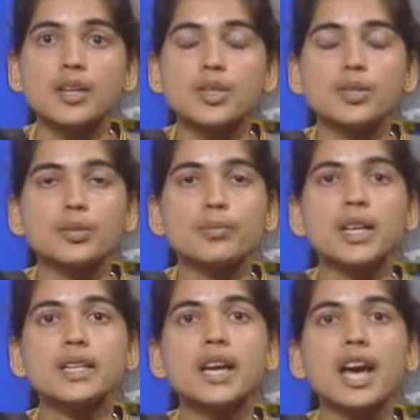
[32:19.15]
So
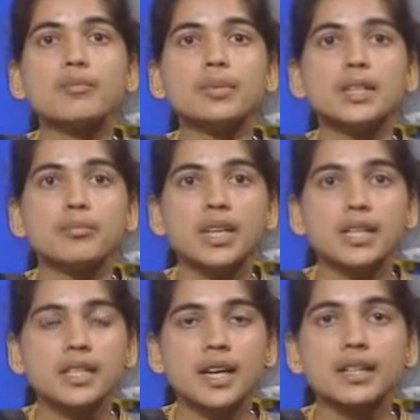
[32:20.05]
meat and
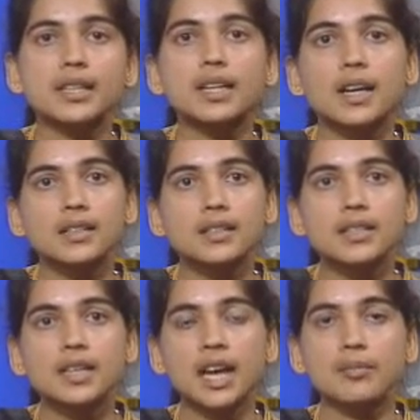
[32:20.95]
the
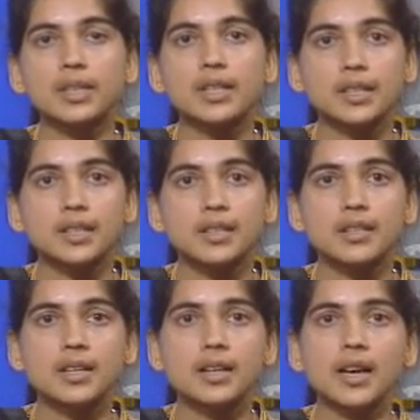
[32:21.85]
carcass can be
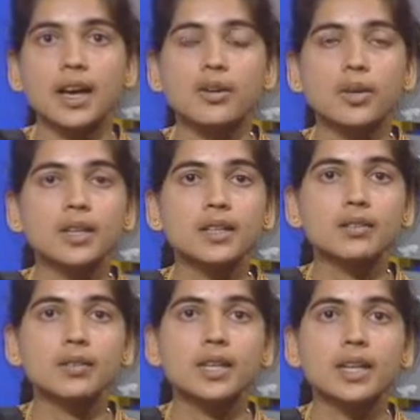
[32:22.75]
graded according
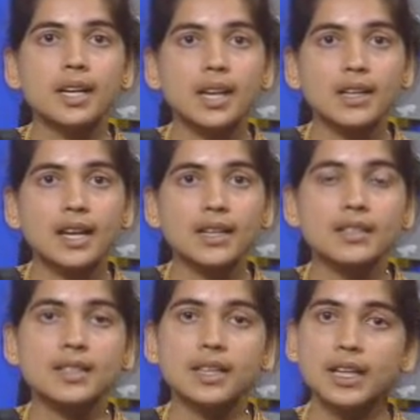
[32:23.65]
to their yield, that
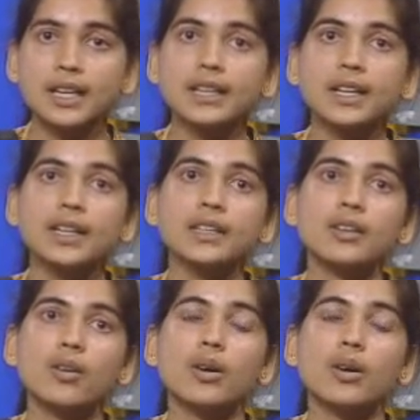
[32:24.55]
is the yield grading,